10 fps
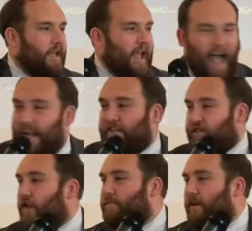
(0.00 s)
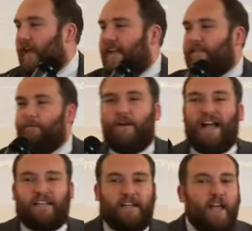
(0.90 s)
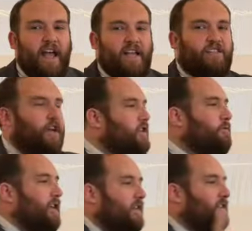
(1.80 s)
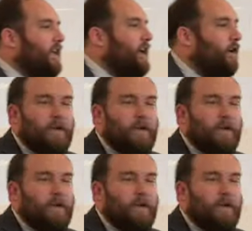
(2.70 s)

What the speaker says: And his judgment is emphatic. His judgment is clear.